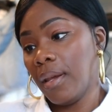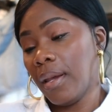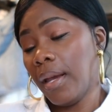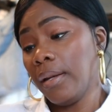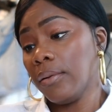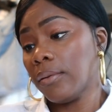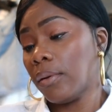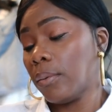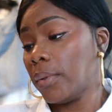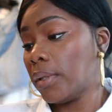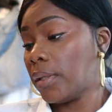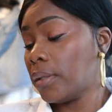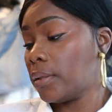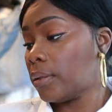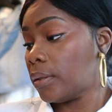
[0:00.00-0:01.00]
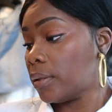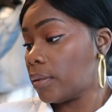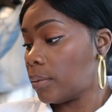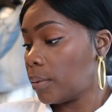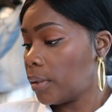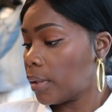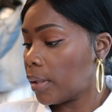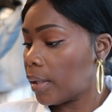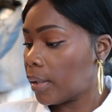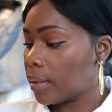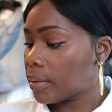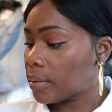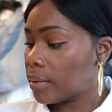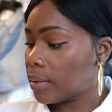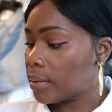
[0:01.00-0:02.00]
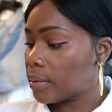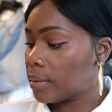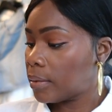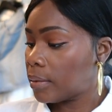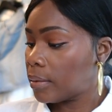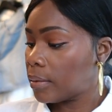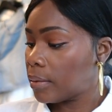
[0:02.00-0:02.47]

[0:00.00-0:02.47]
I don't know what this is. What the heck is this?